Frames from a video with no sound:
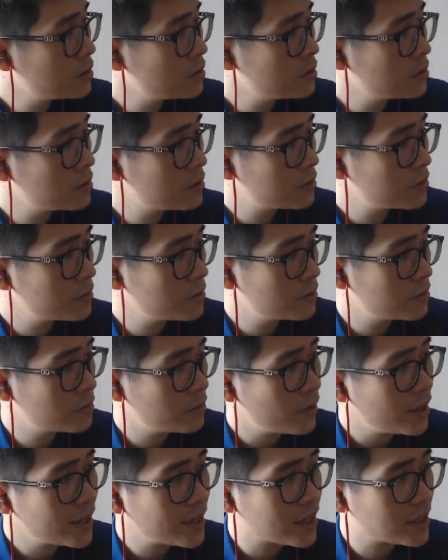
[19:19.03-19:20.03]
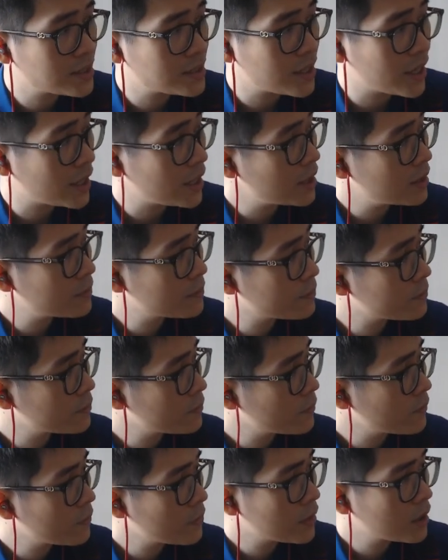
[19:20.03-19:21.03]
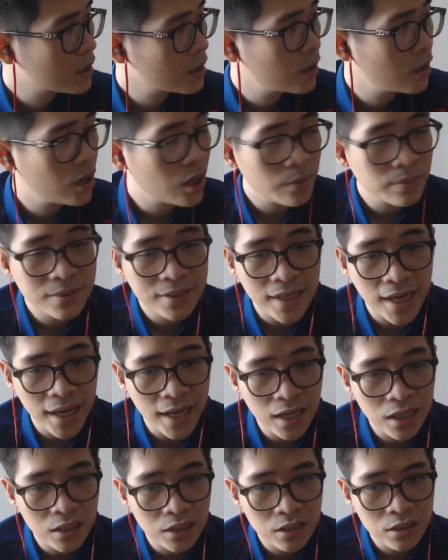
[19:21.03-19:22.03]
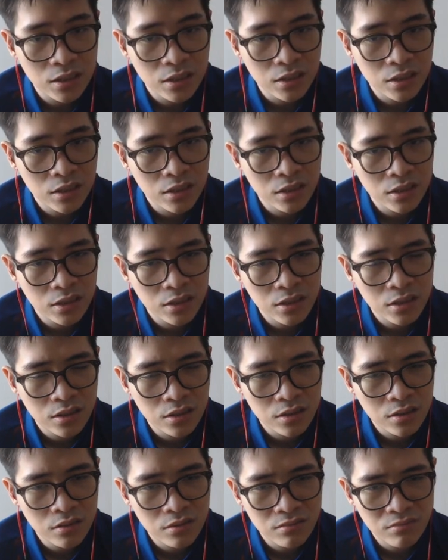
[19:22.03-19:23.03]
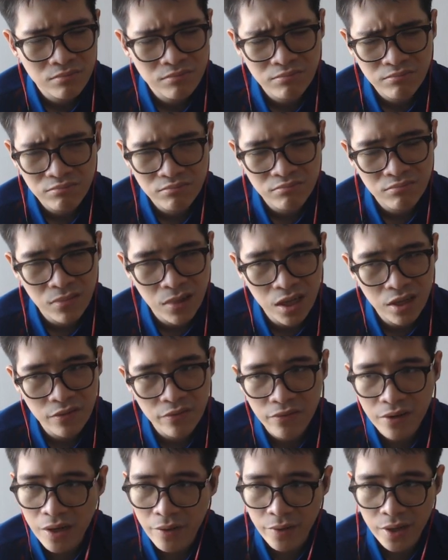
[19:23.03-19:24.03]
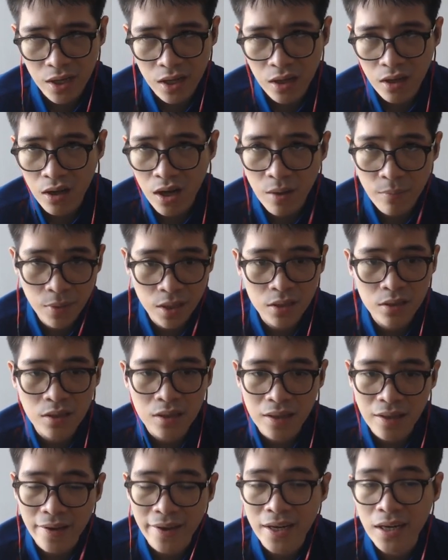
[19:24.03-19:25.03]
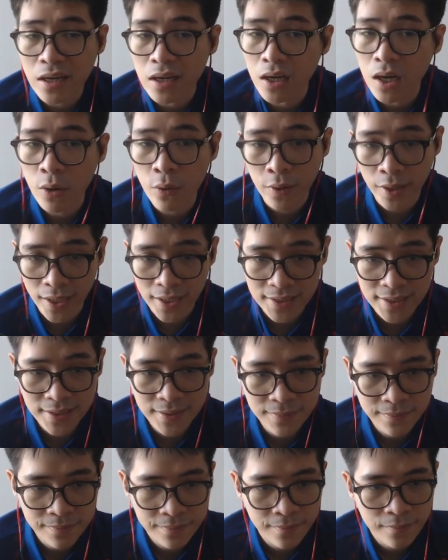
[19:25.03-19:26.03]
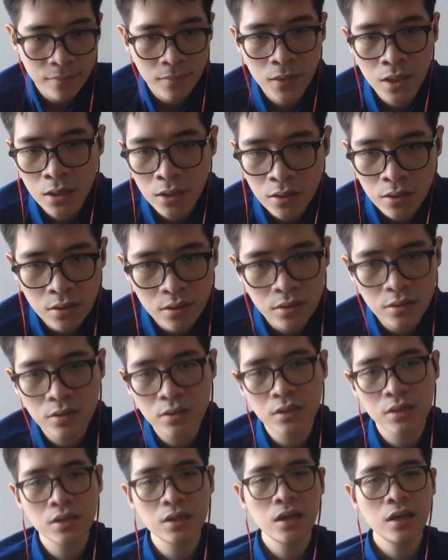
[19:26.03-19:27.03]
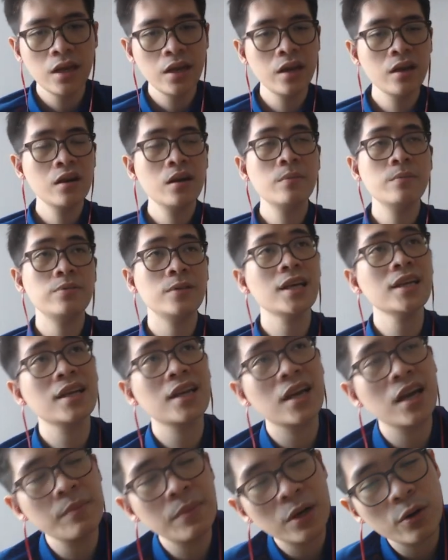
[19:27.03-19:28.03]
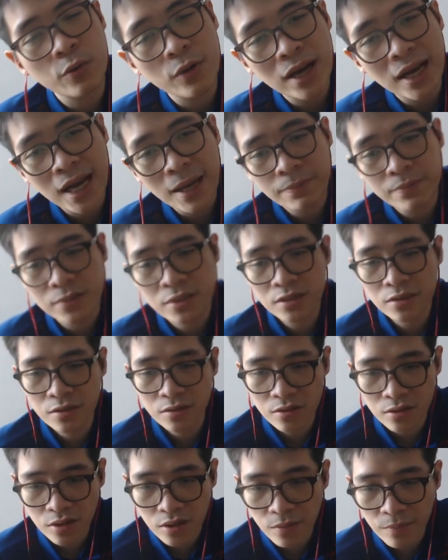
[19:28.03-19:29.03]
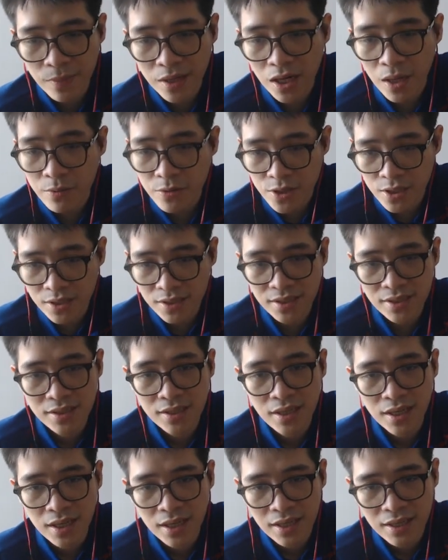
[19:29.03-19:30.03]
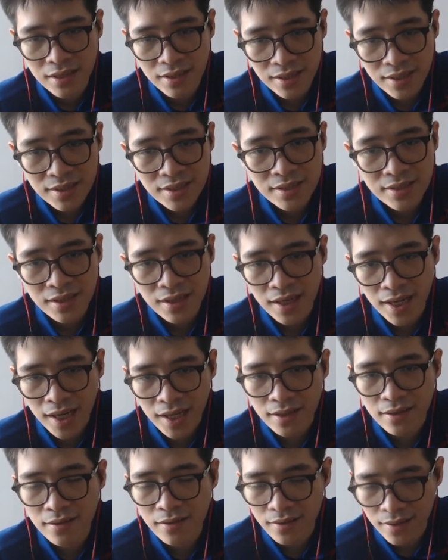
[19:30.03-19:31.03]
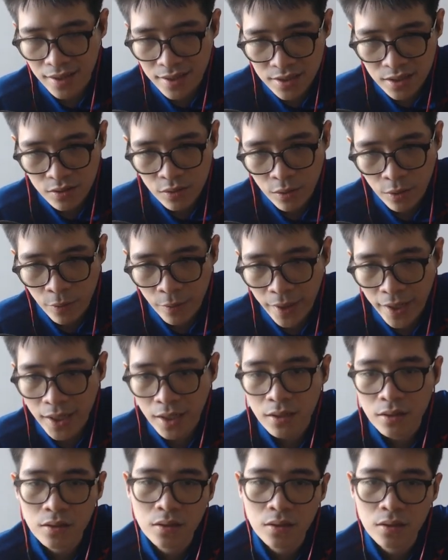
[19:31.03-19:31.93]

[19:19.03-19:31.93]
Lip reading: to, what I can say, obtain a very common line nowadays. Here, I have 2 main options, this and this, right?